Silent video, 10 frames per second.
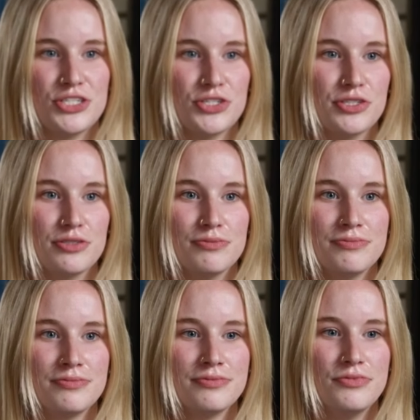It's a
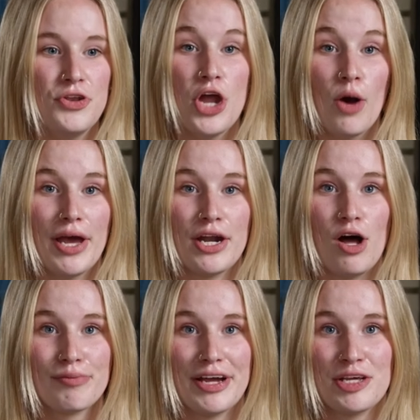very
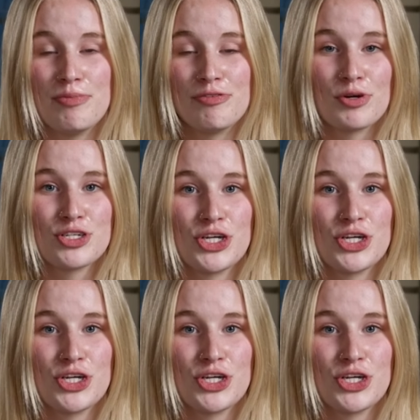basic grade.